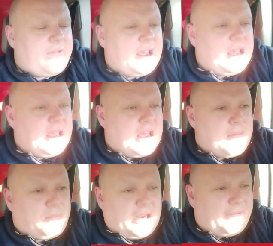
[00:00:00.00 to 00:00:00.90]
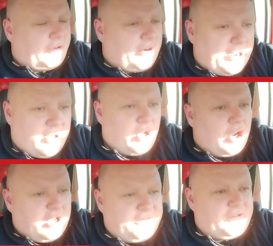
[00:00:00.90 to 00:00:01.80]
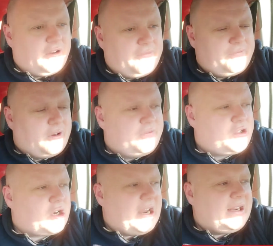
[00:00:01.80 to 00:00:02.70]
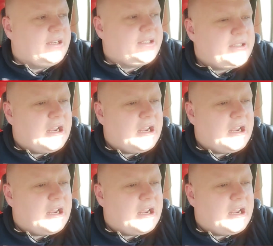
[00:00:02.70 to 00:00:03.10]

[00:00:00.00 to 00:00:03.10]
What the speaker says: a plethora of strikers.